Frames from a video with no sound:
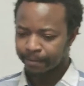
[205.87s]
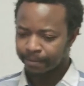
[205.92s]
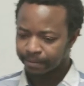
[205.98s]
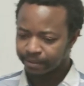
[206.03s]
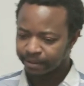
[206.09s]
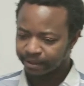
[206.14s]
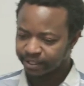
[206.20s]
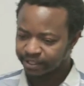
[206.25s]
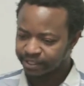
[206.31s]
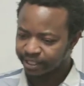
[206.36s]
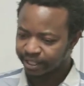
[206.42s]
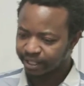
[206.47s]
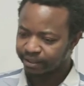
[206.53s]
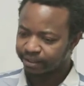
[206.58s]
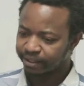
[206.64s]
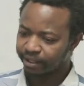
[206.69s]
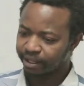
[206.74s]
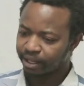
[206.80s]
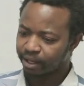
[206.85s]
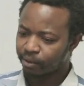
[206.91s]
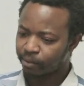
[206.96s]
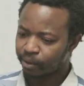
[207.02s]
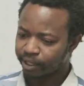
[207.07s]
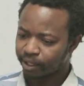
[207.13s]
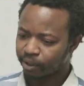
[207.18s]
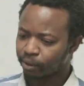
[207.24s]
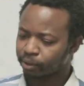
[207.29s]
Then the second thing are
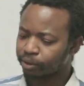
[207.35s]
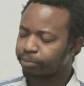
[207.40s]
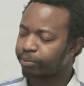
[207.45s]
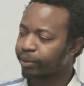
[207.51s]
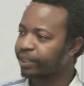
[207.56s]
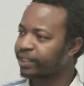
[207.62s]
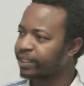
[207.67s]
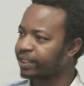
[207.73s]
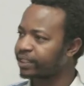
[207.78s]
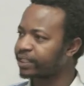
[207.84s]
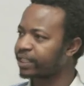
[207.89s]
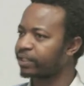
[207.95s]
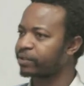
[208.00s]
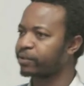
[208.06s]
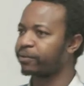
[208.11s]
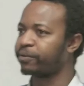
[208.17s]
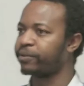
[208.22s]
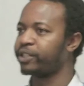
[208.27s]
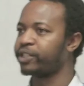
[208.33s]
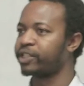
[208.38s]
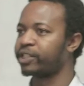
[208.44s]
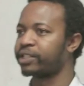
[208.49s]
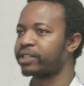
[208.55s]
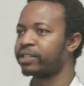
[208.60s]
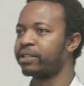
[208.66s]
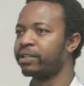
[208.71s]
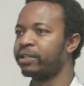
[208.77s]
what are called predictors or
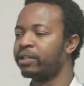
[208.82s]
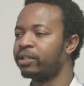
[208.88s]
features.